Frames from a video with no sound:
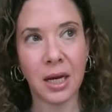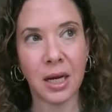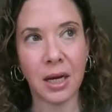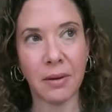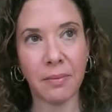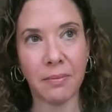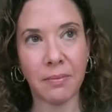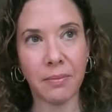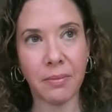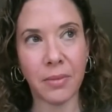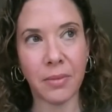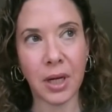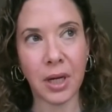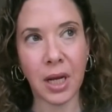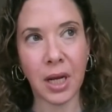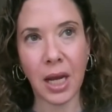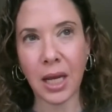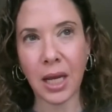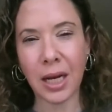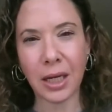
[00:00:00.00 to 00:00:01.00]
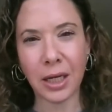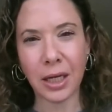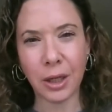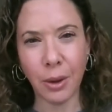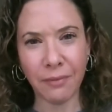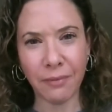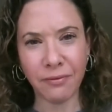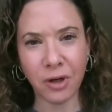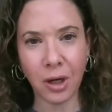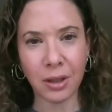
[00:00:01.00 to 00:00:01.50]
and
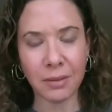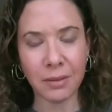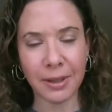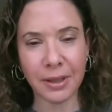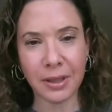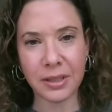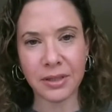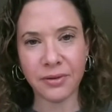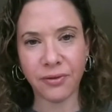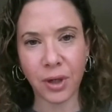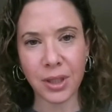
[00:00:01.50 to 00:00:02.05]
I've talked about this.